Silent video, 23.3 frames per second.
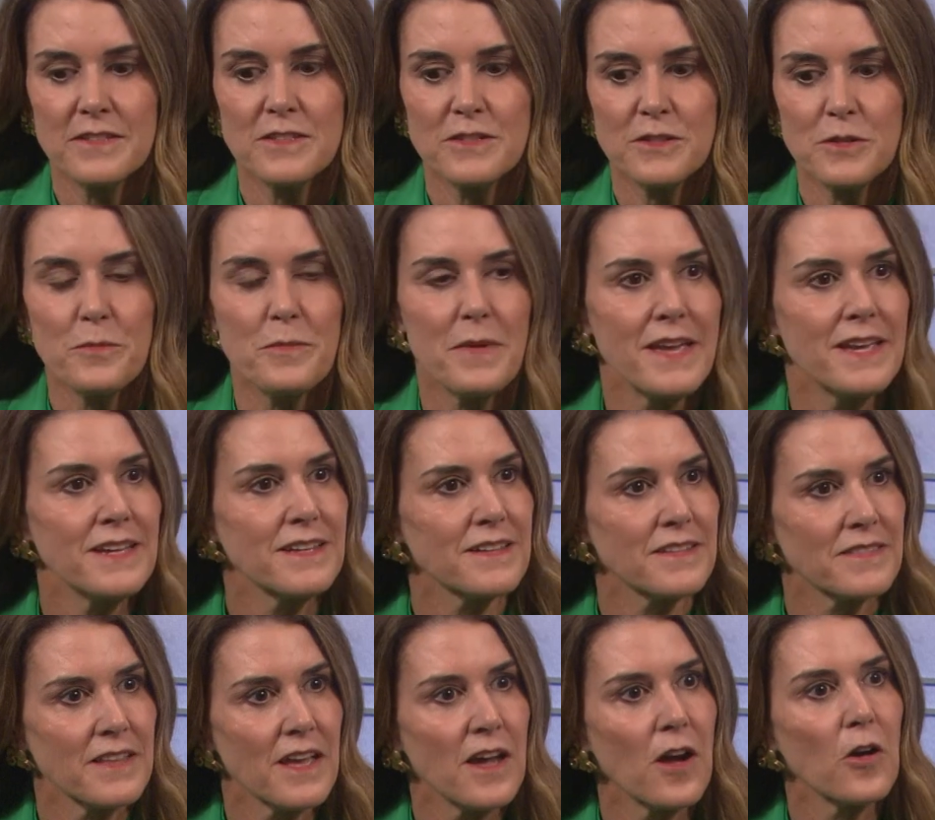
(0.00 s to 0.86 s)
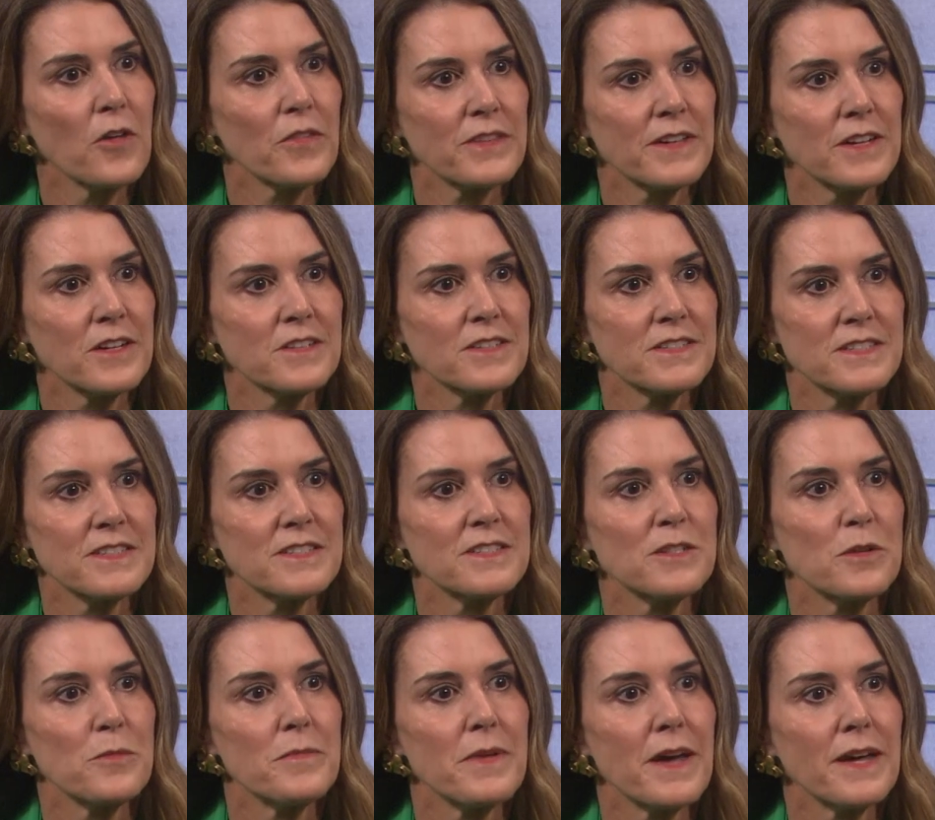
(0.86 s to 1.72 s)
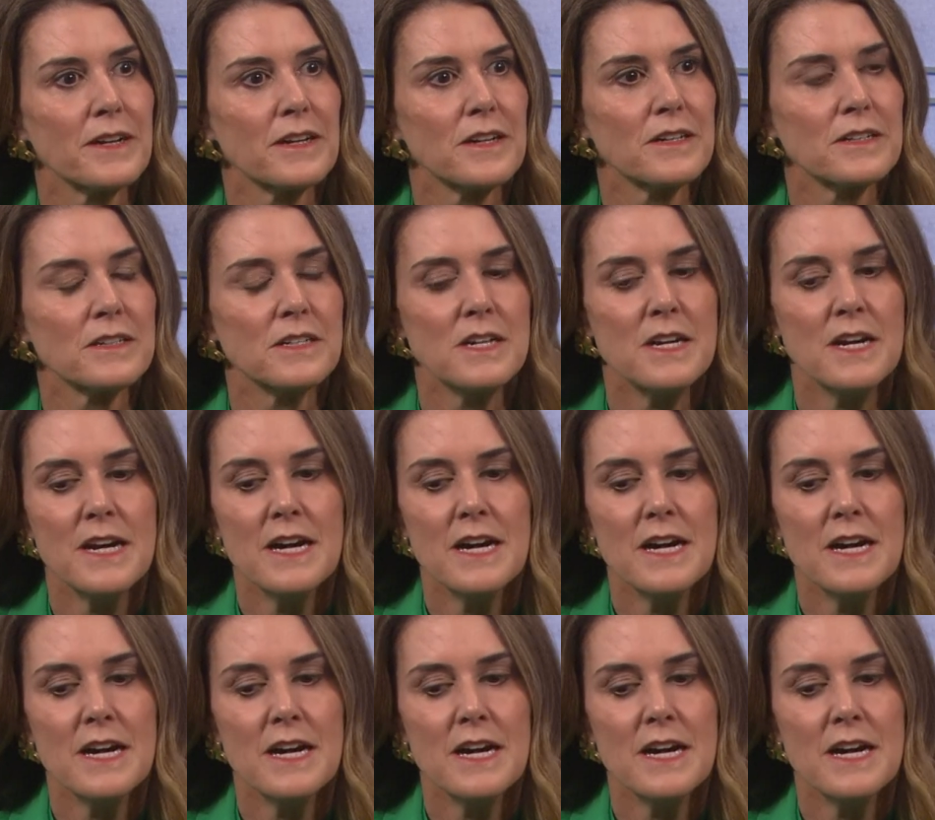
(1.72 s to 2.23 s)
to make the healthcare system better.